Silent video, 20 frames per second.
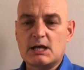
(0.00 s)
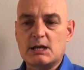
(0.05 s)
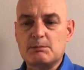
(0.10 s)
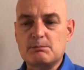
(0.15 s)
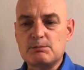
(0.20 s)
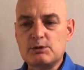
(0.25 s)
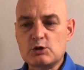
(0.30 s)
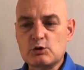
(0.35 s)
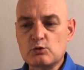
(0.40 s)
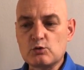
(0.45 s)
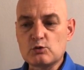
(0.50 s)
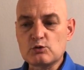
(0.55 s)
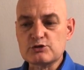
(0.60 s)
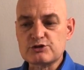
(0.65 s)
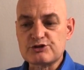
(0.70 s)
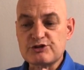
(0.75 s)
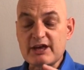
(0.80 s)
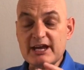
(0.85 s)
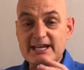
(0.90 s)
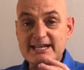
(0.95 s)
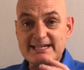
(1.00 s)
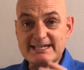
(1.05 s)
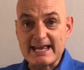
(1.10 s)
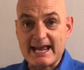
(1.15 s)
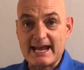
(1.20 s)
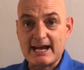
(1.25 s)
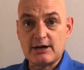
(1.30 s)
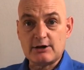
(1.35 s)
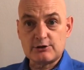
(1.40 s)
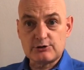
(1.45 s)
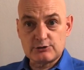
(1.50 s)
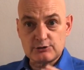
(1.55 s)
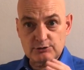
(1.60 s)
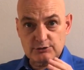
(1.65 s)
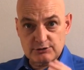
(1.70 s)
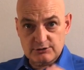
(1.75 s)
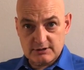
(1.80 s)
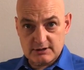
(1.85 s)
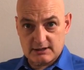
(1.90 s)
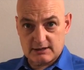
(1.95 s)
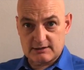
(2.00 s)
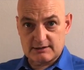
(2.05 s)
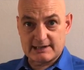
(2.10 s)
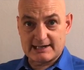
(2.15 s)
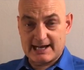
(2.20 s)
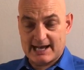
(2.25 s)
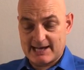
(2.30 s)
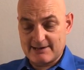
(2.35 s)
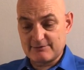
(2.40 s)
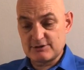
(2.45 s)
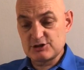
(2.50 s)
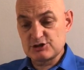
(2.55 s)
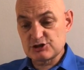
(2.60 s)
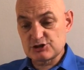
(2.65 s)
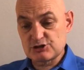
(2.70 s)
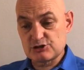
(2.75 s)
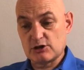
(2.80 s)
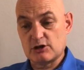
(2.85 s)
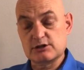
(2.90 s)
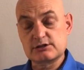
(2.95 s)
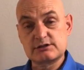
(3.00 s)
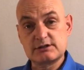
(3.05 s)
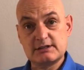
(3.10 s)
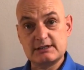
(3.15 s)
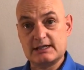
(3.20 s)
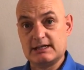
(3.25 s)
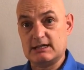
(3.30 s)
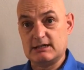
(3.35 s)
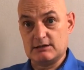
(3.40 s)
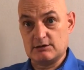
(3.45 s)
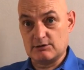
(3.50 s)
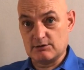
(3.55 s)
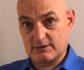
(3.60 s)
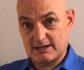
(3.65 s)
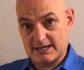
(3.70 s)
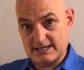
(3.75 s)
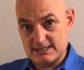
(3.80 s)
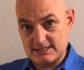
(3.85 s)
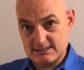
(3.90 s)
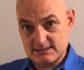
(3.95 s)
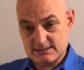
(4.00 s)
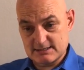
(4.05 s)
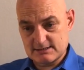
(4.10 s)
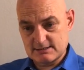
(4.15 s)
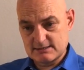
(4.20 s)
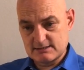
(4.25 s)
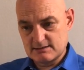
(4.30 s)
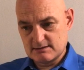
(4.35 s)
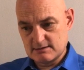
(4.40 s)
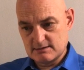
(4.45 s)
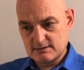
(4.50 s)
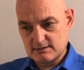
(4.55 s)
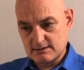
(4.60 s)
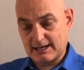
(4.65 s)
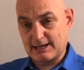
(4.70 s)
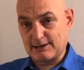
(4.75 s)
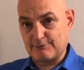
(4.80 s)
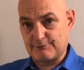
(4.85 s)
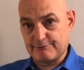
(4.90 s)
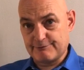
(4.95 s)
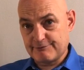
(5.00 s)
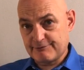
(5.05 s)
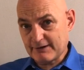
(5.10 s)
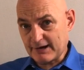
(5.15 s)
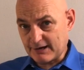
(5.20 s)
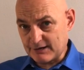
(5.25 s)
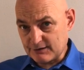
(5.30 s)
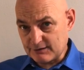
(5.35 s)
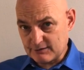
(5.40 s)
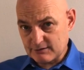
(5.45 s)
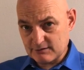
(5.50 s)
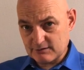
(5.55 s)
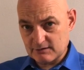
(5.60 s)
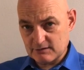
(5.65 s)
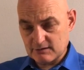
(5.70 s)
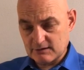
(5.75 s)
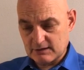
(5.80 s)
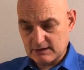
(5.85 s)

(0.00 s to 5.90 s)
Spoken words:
because they dare to think that having started in grace and faith,